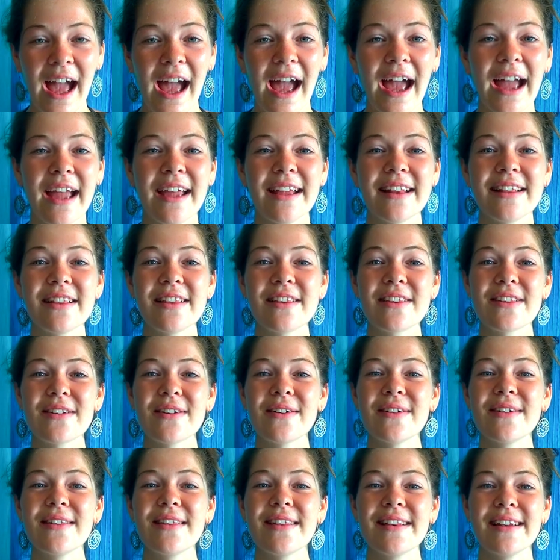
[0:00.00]
I
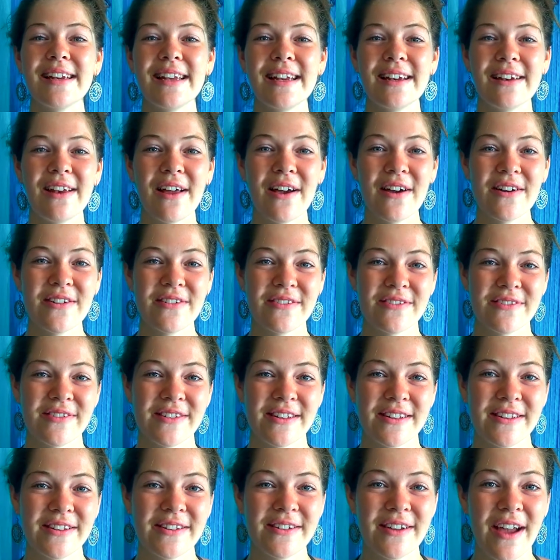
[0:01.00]
totally
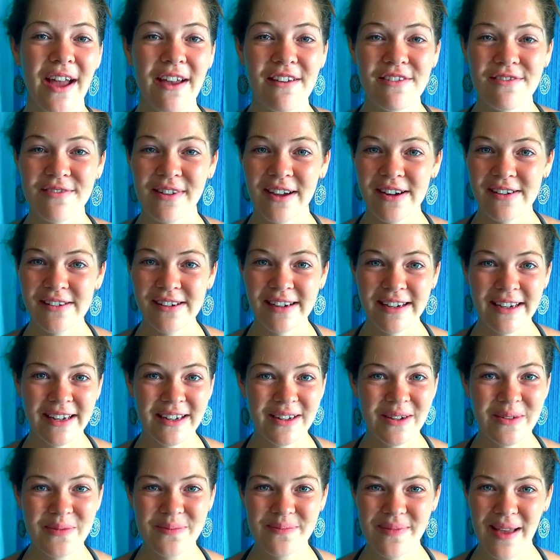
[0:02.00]
loved to have my own
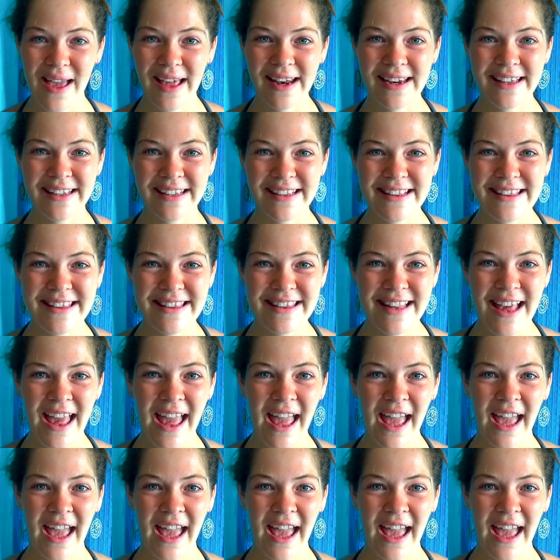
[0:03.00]
little palace